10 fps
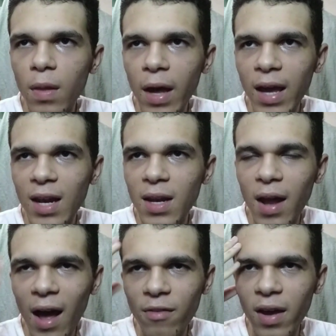Like I
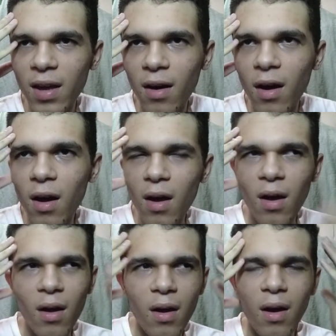didn't have like a
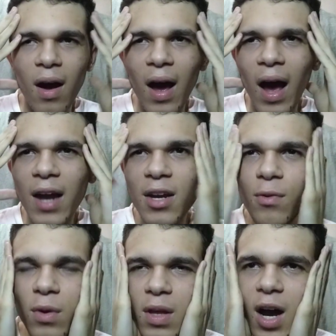I
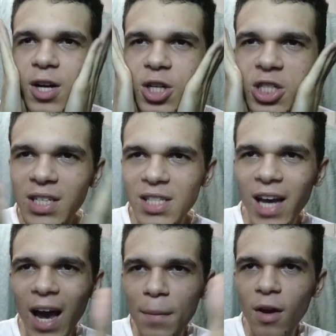didn't really understand the
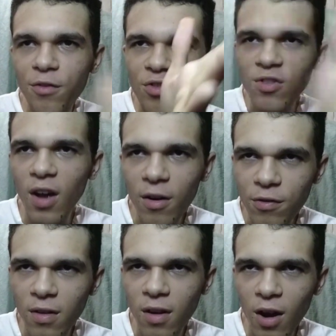timing of
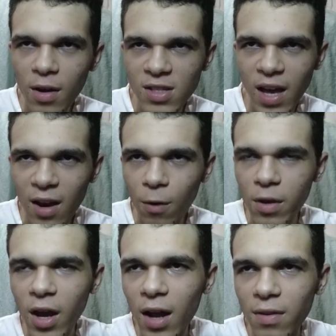stuff in there because I had
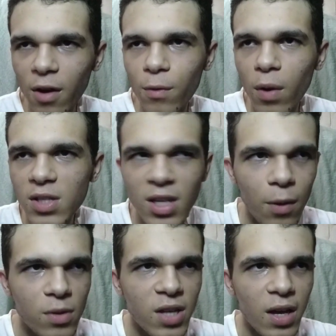only gotten there once and
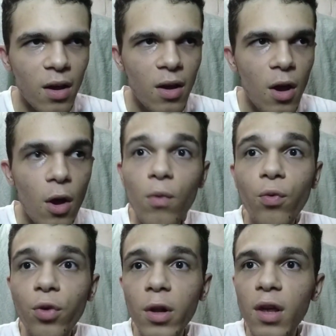I was like
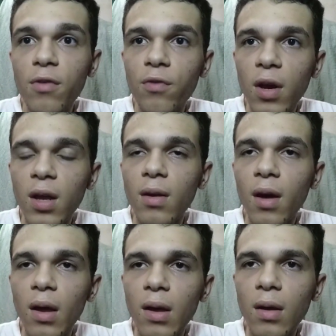really freaking
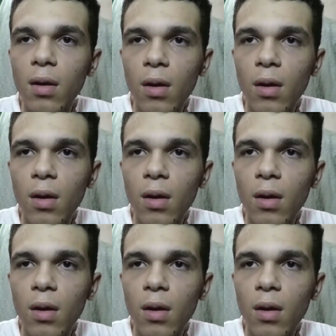like